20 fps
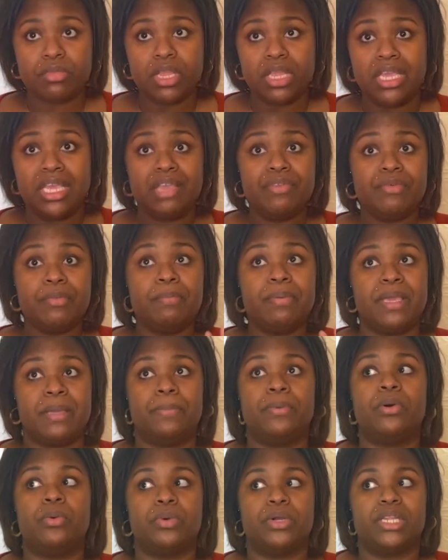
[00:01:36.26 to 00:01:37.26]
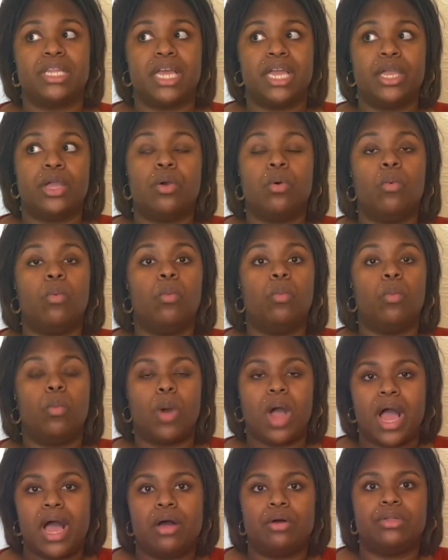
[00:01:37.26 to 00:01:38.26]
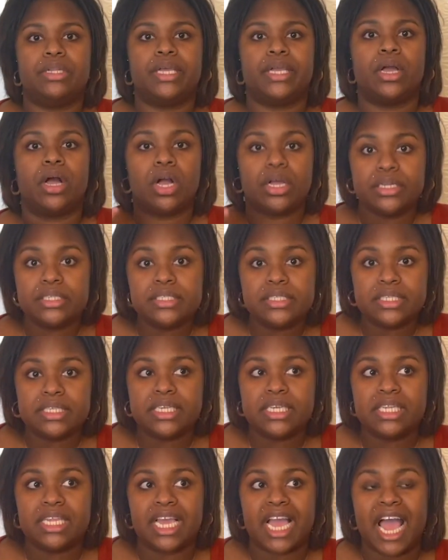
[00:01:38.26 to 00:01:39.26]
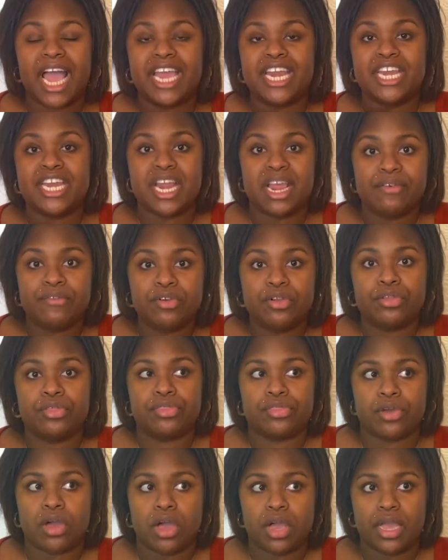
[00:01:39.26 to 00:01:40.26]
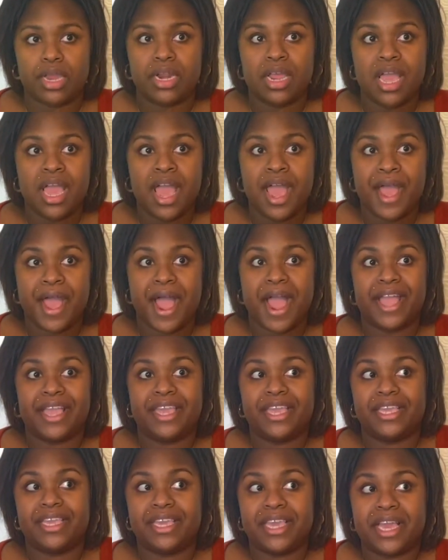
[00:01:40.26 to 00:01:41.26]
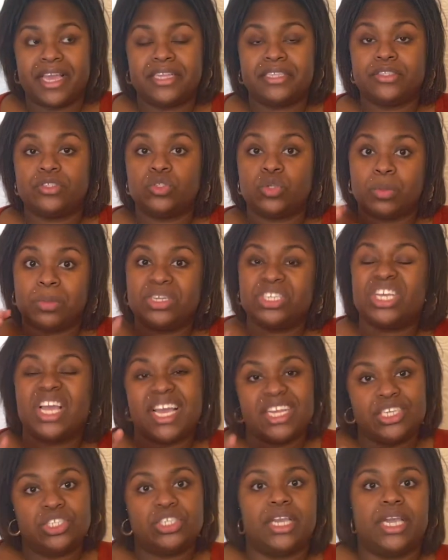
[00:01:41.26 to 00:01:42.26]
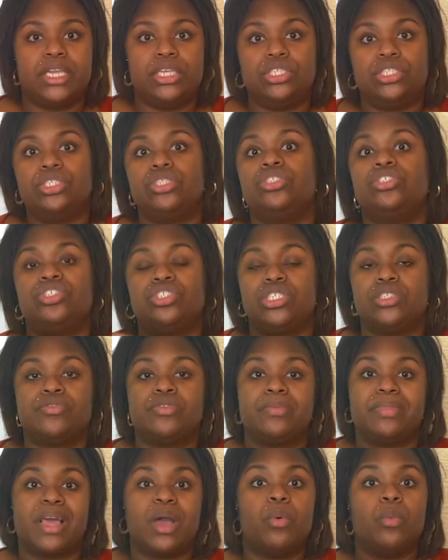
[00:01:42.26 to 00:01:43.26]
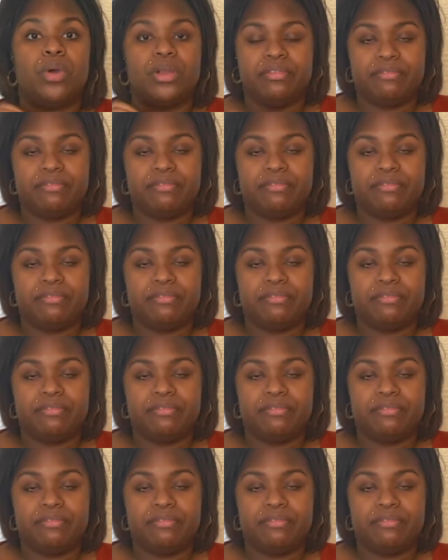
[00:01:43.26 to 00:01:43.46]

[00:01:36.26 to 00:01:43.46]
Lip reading: Even people were like, wow, like honestly, like I never thought I can get so much education just from that one